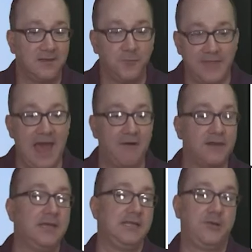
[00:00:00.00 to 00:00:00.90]

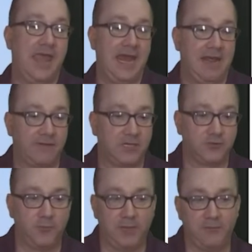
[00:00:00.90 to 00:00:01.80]
Without, you can't have a
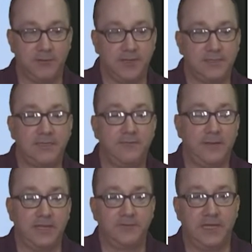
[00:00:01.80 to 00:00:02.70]
control plane redundancy from the
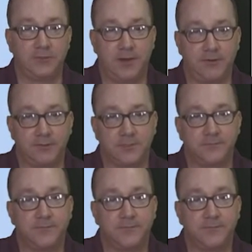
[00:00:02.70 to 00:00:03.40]
vEdge routers.